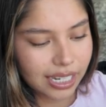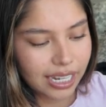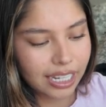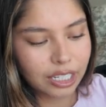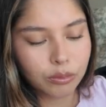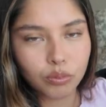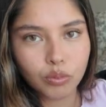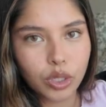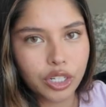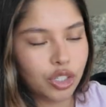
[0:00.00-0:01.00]
like
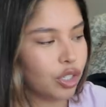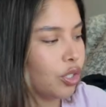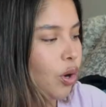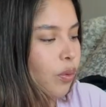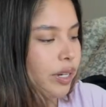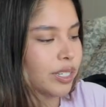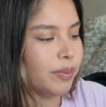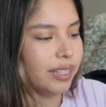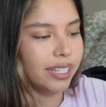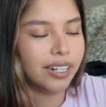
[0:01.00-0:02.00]
it's just always
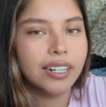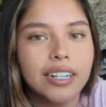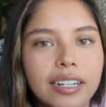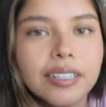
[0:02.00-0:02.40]
been there.